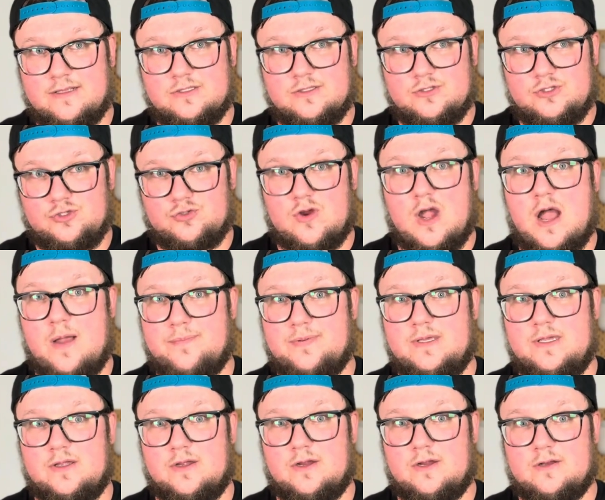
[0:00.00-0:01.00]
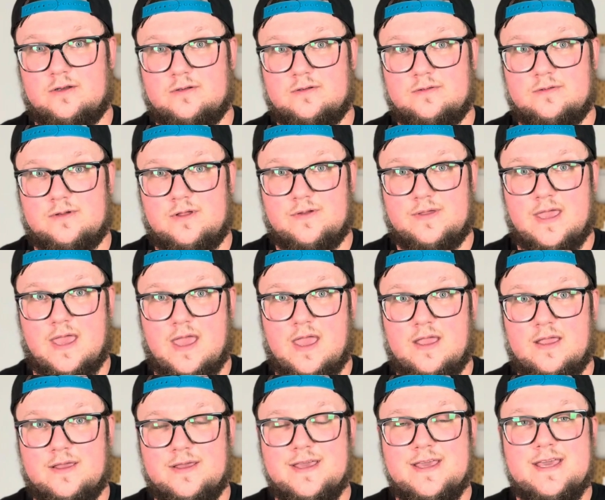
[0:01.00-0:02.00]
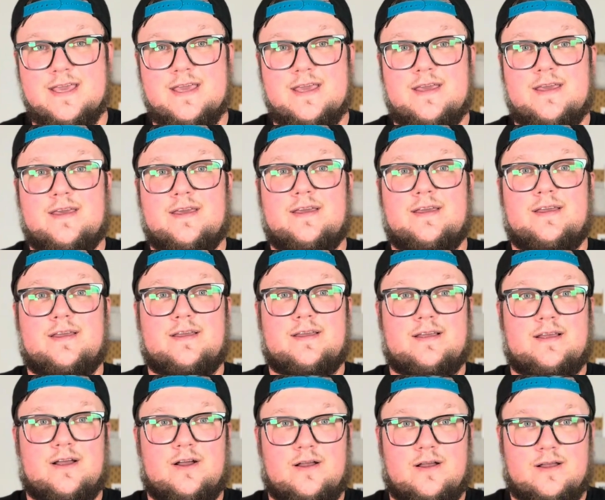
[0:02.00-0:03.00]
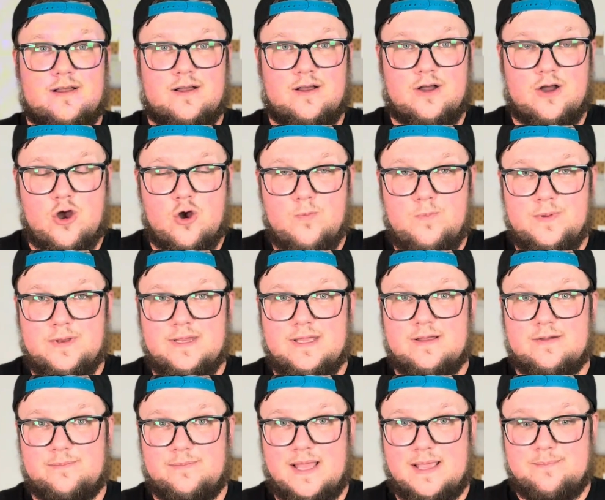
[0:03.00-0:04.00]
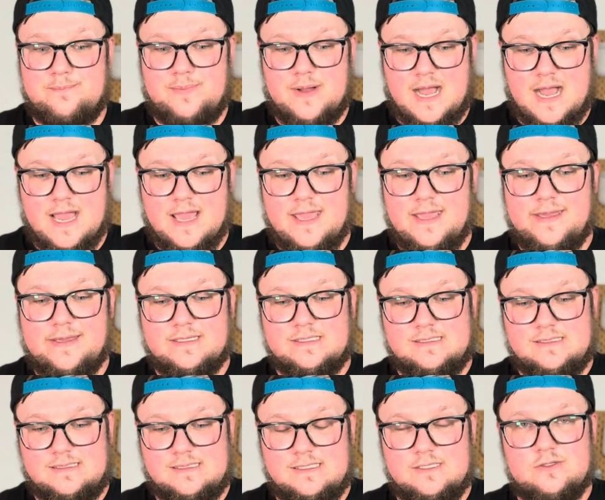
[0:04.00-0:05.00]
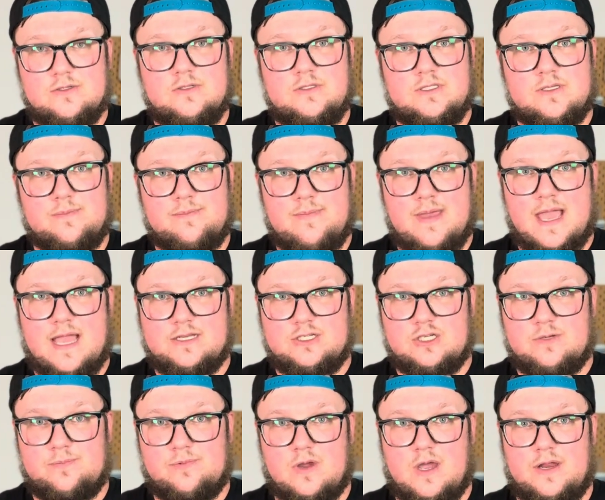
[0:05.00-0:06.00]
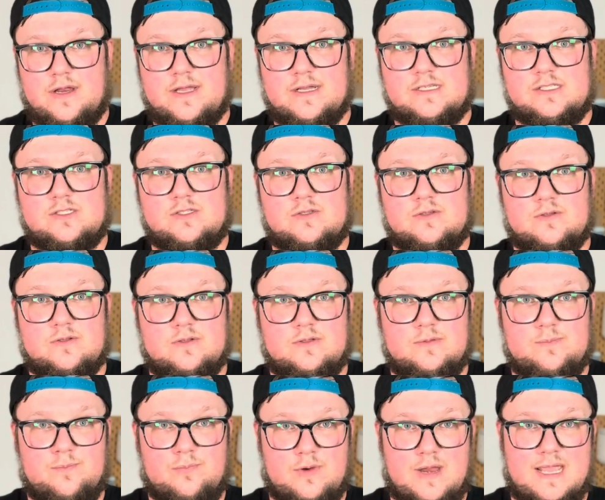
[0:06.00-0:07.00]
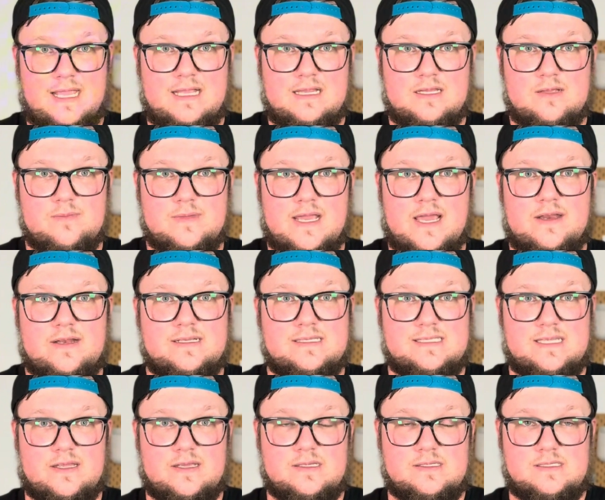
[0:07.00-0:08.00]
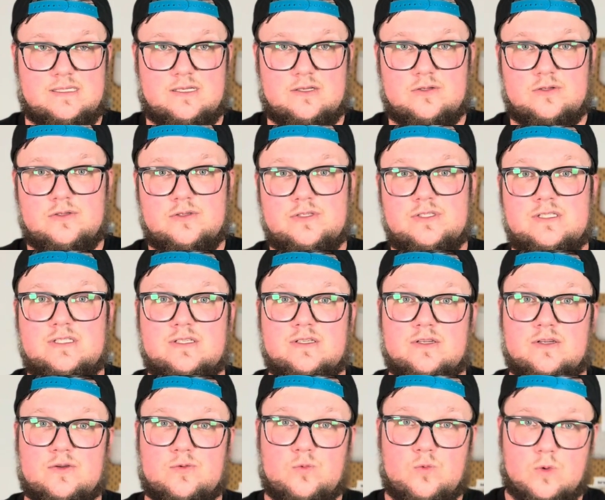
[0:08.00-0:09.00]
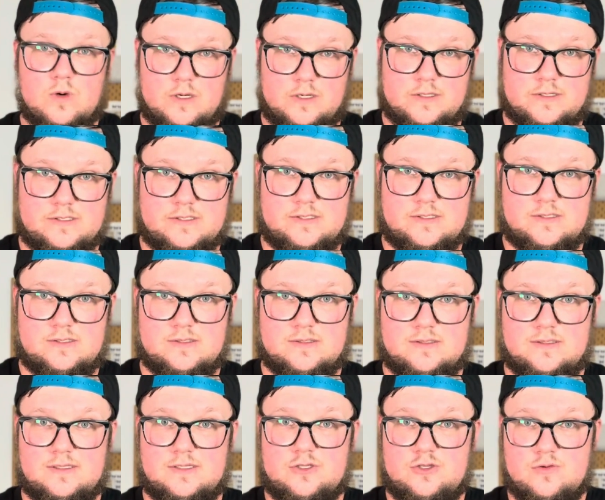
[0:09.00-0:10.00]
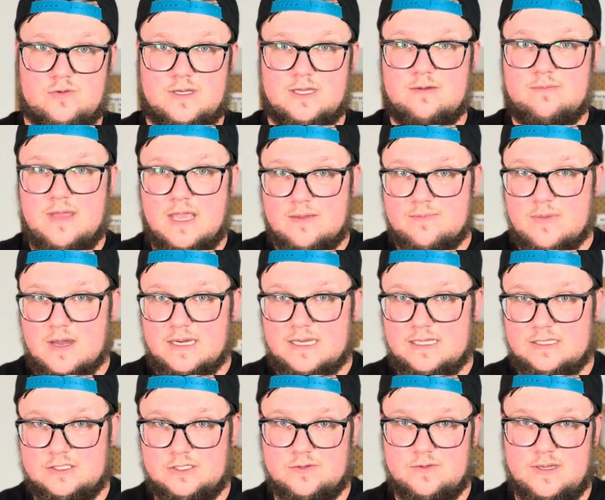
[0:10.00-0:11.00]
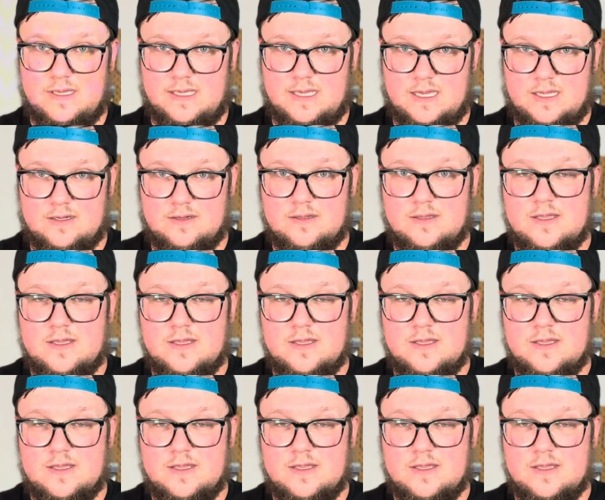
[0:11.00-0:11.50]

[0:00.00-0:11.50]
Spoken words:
drop here, okay? By buying sealed Magic products, breaking them down and selling singles works. You can make money doing it,